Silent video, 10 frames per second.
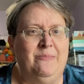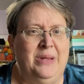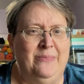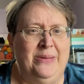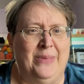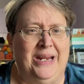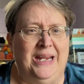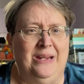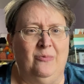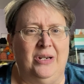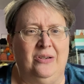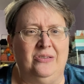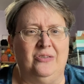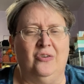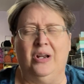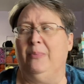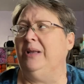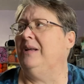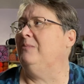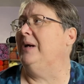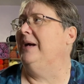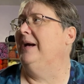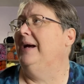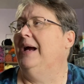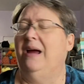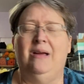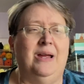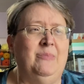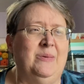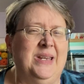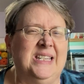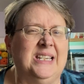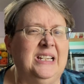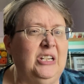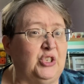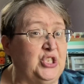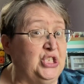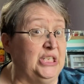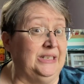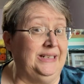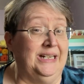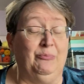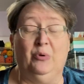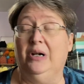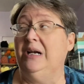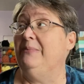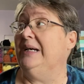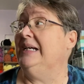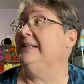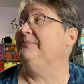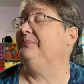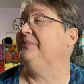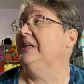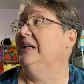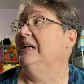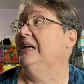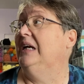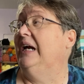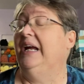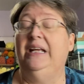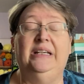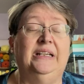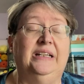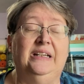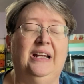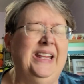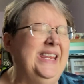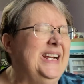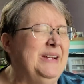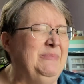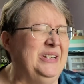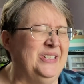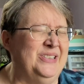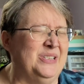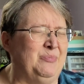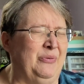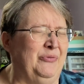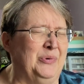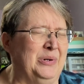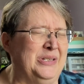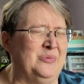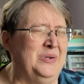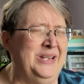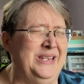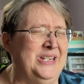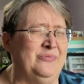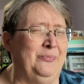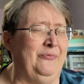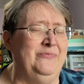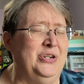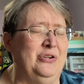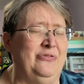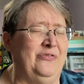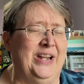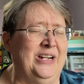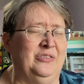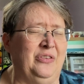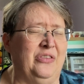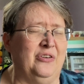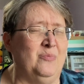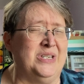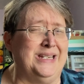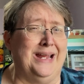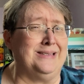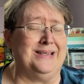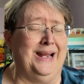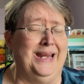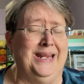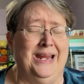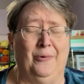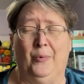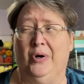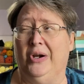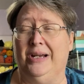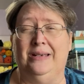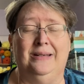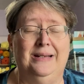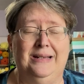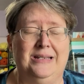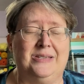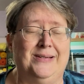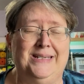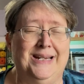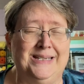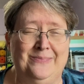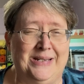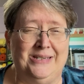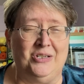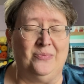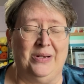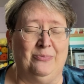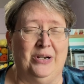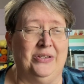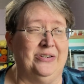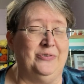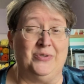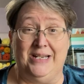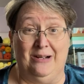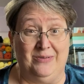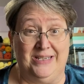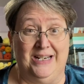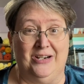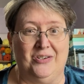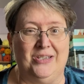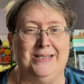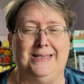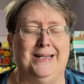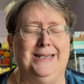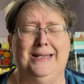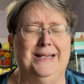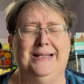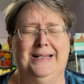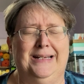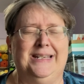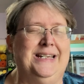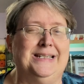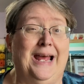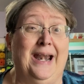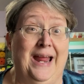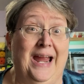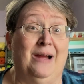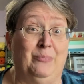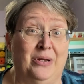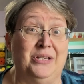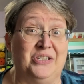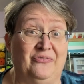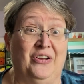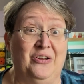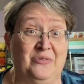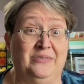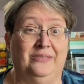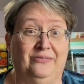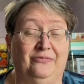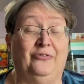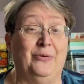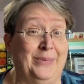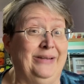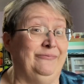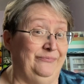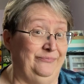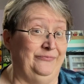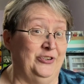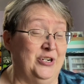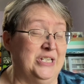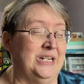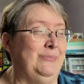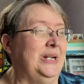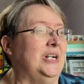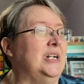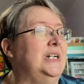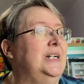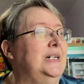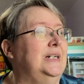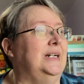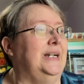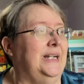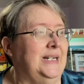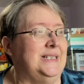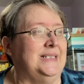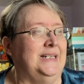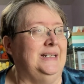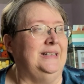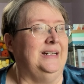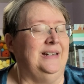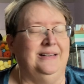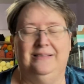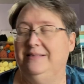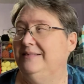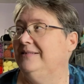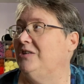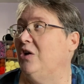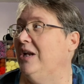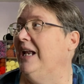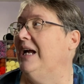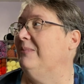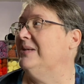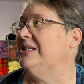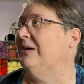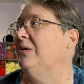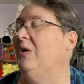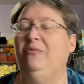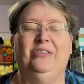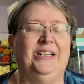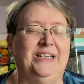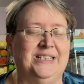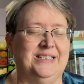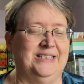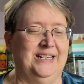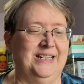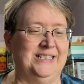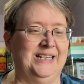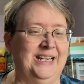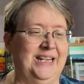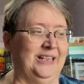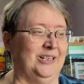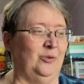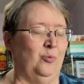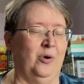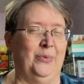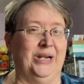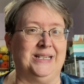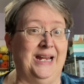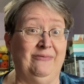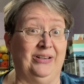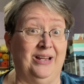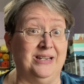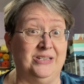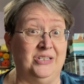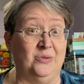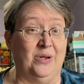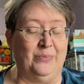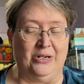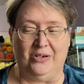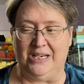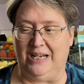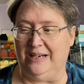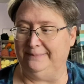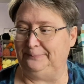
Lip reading: maybe my heat would turn up a little. It's a little chilly up where I'm at. And I think I've mentioned this before. It's one of these newfangled thermostats that I can't work. And so I text messaged my brother who's downstairs and said, because he's got an app on his phone for my furnace up here. And I said, turn it up. So hopefully it's going to get a little warmer, because I have a lot to do up here today.